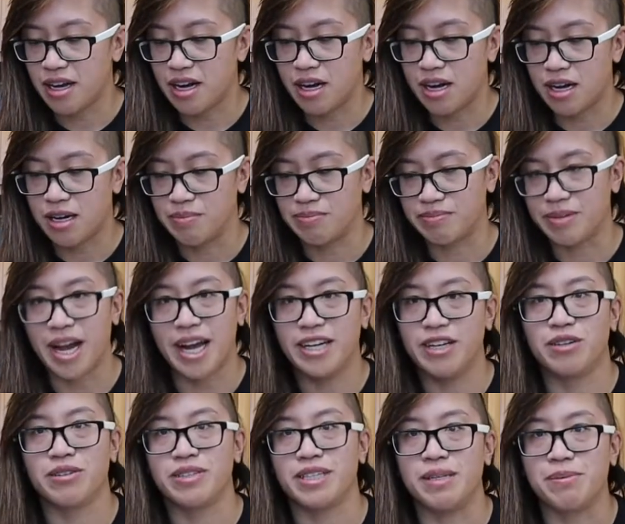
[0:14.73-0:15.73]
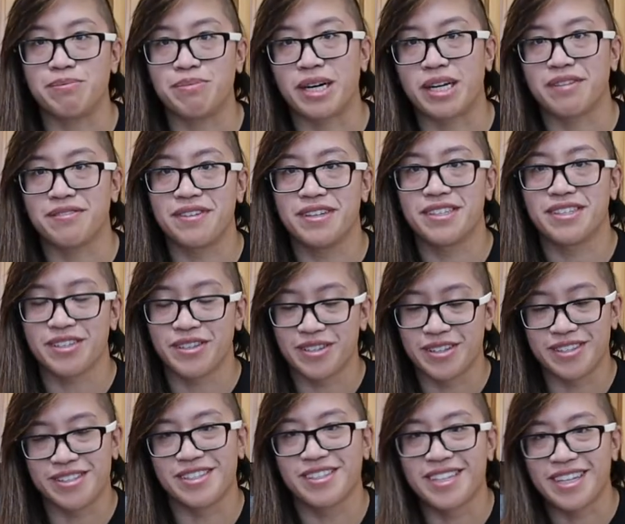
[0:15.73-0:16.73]
I don't eat breakfast, so
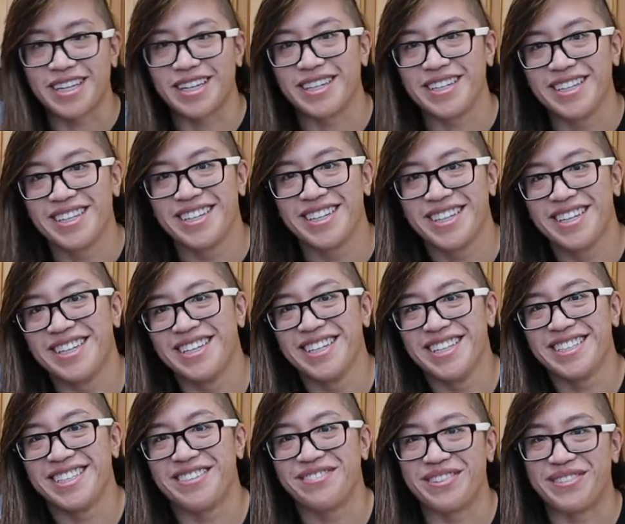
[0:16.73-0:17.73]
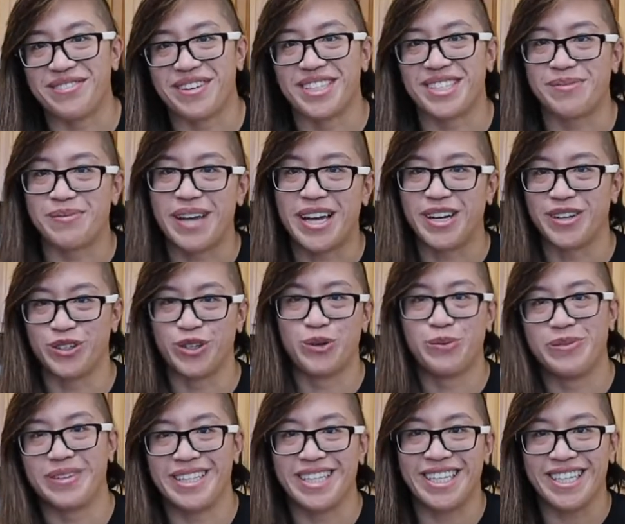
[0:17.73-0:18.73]
this is like a different recipe. I don't
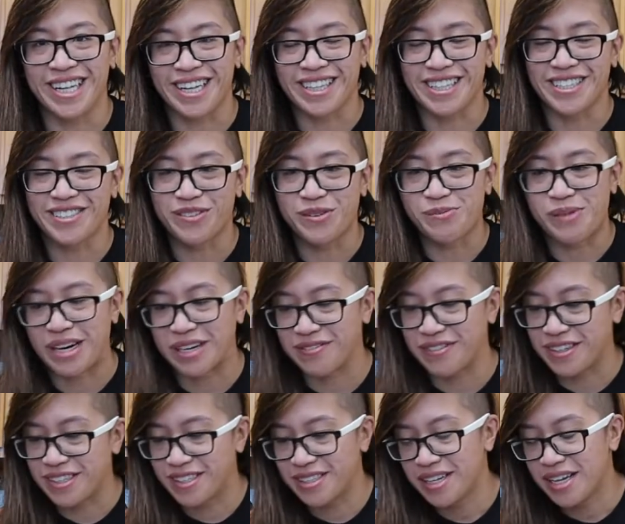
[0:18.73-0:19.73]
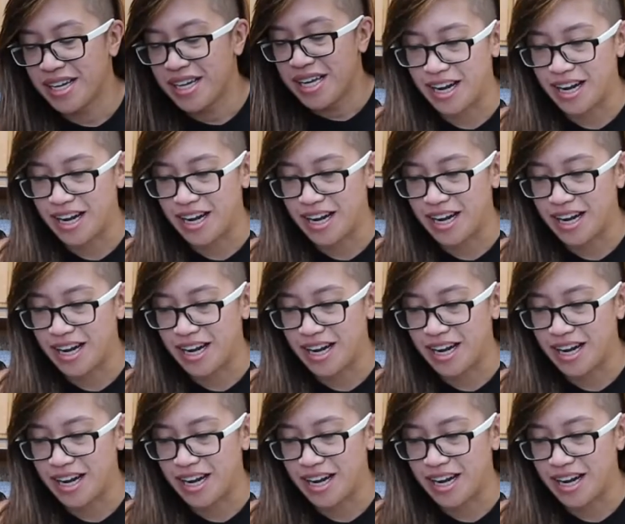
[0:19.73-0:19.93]
normally eat like this for breakfast.